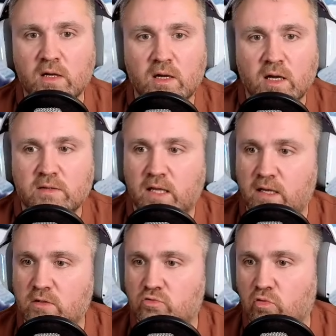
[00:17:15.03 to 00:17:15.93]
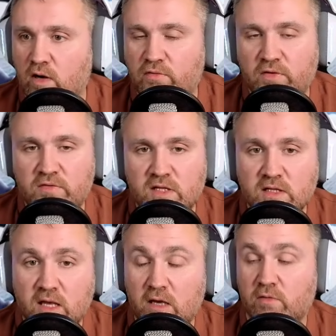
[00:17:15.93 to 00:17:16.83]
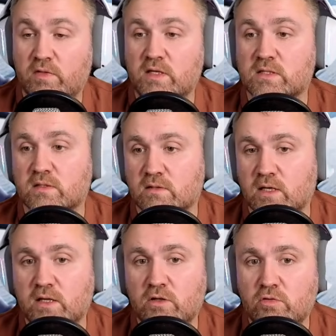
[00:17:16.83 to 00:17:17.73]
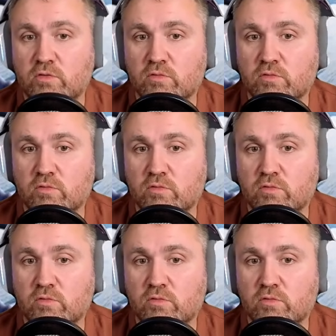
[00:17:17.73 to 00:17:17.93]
10, 12, 15K of these, and you